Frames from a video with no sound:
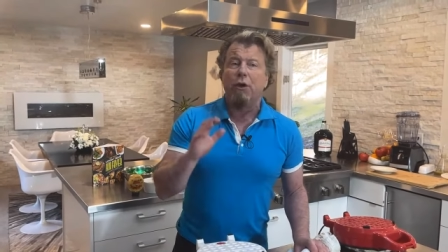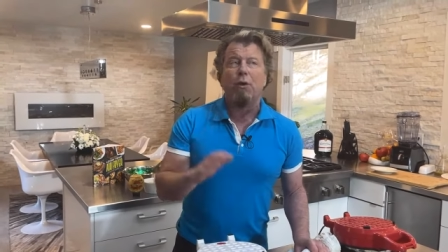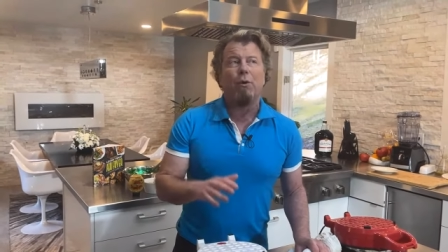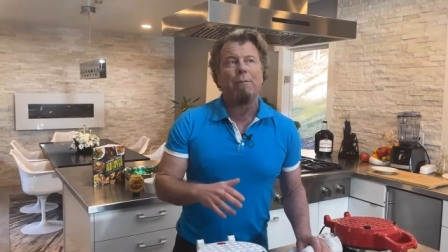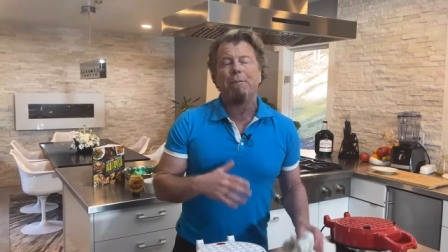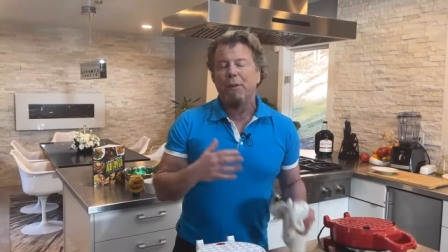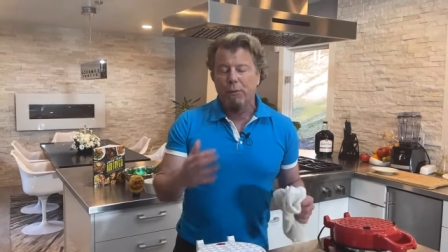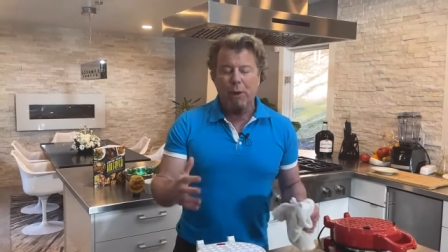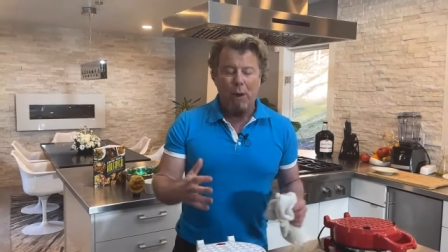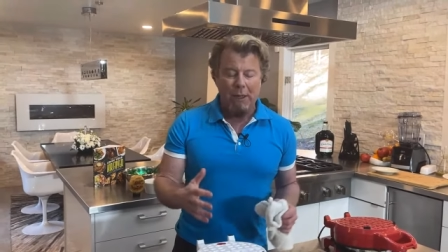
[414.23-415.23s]
So
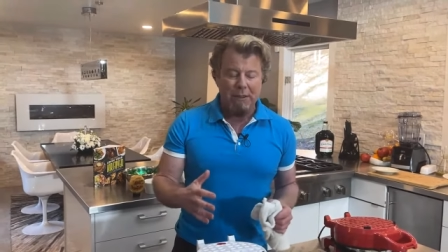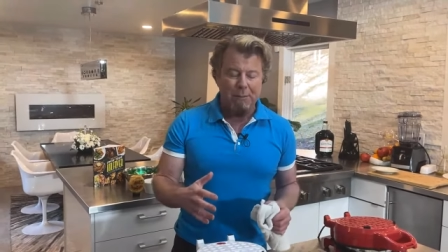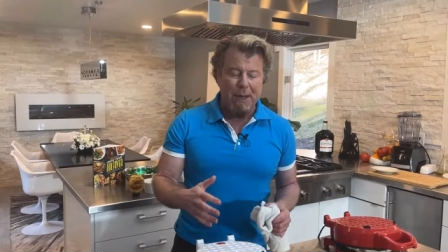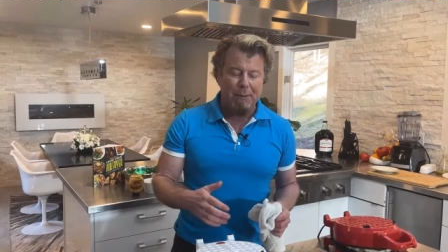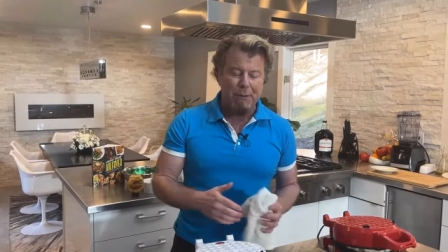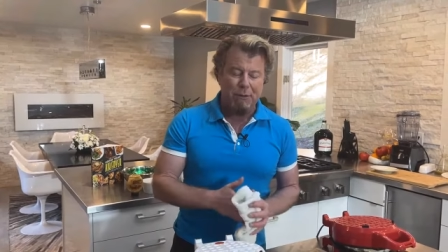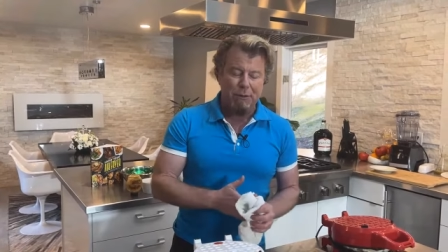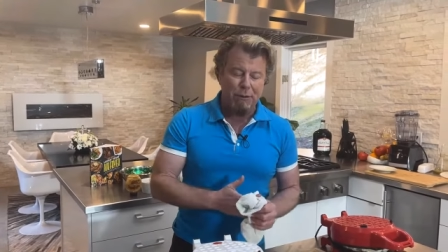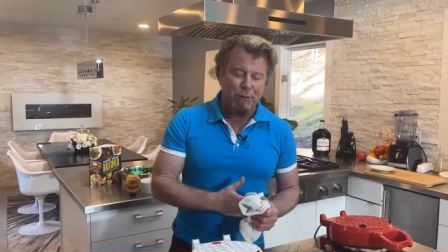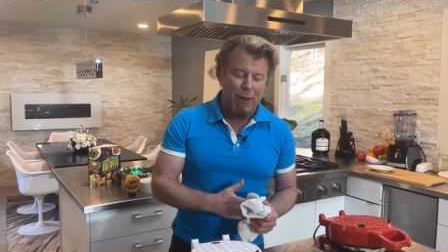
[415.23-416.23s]
we wanted to be able
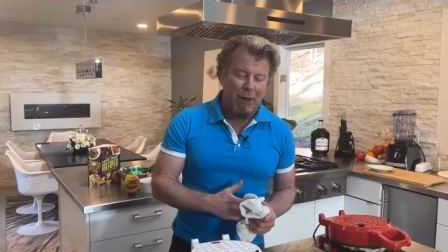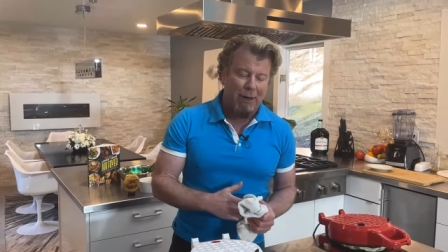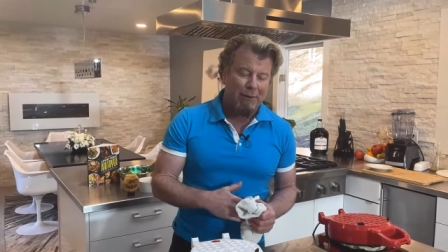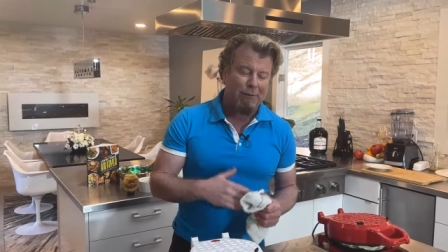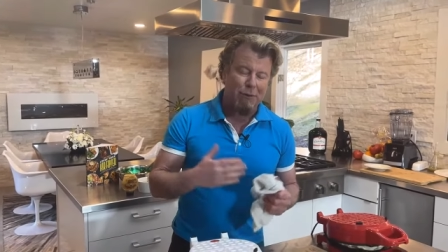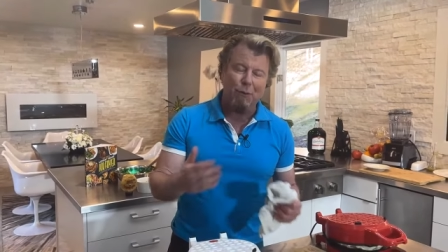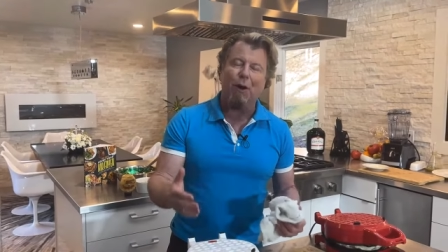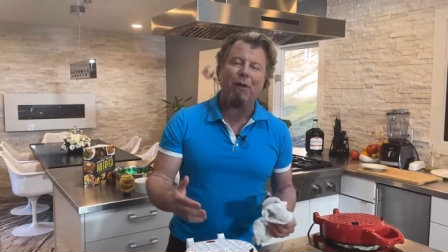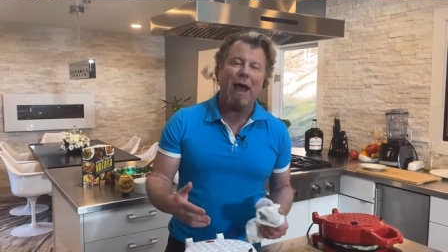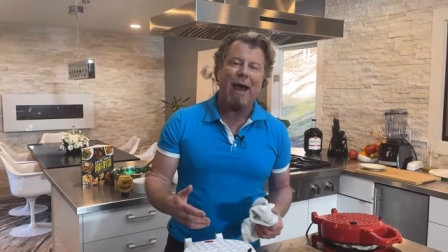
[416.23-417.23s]
to uh, do
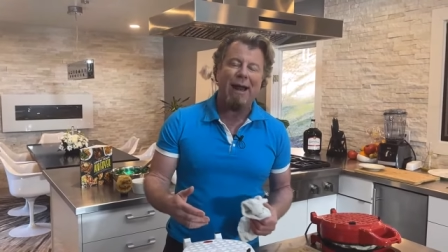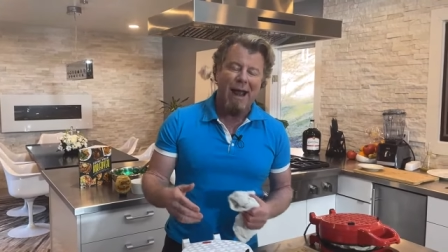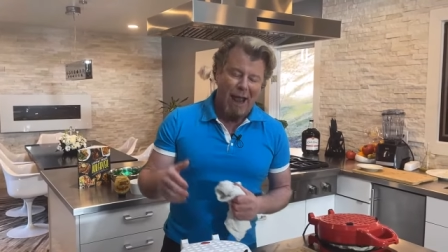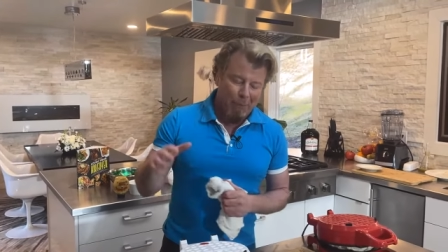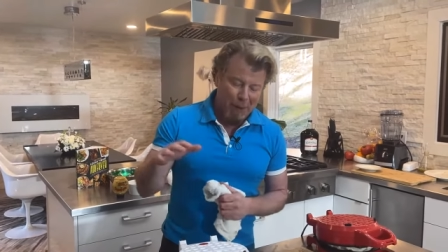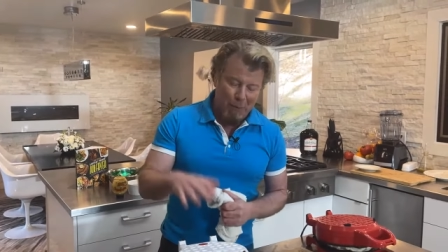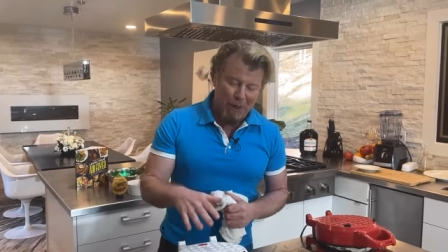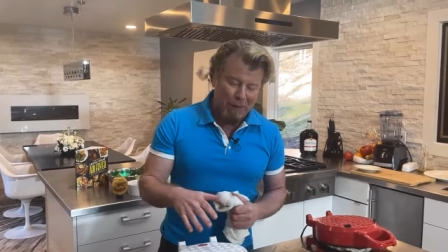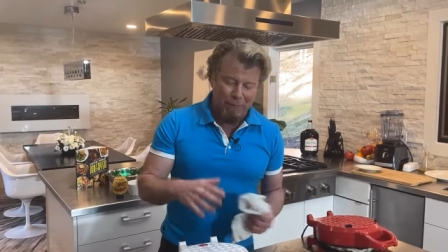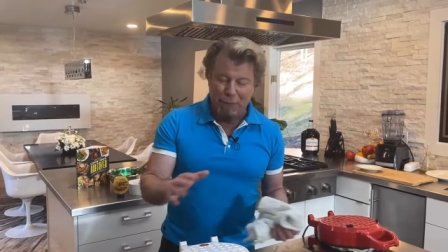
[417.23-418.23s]
all that, and we didn't
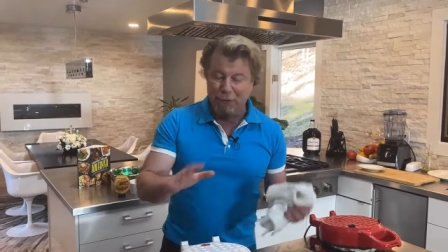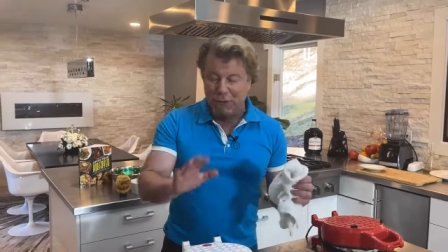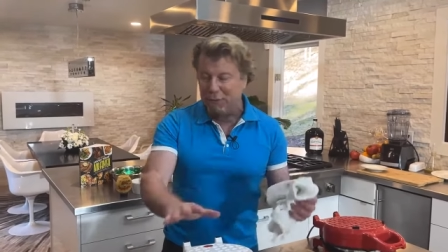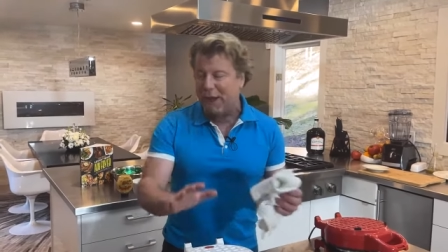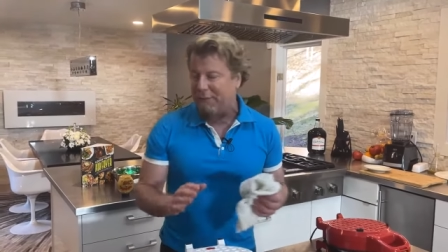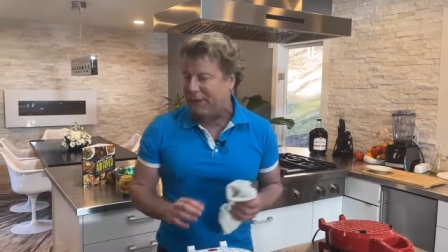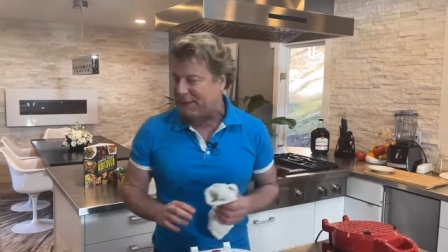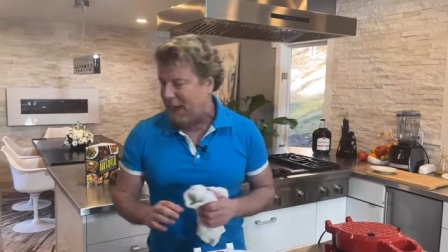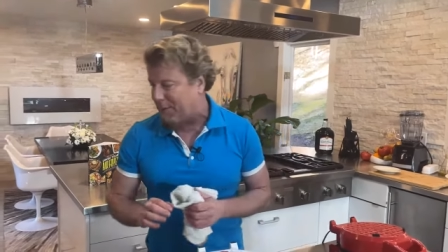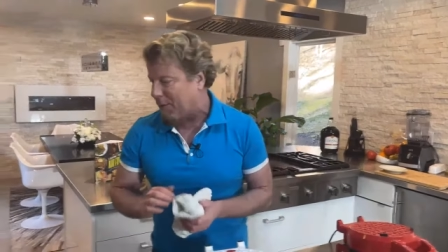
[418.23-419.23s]
want to confuse you with having a
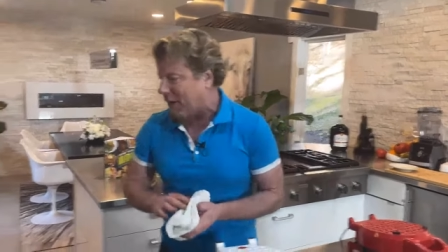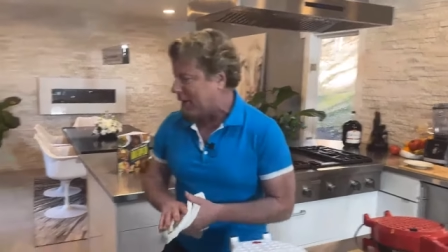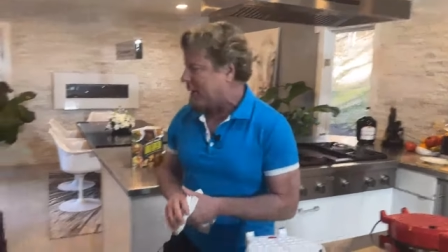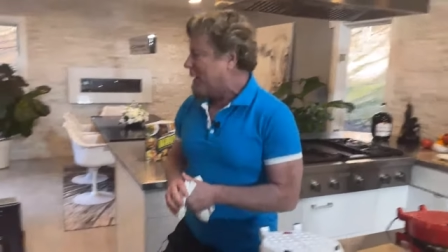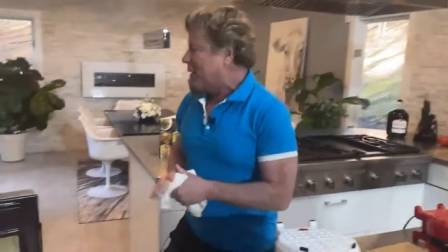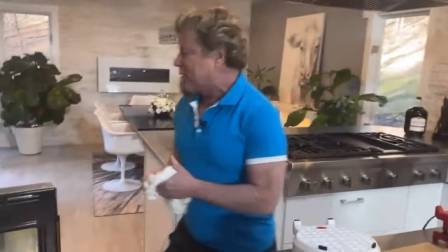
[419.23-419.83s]
timer on it.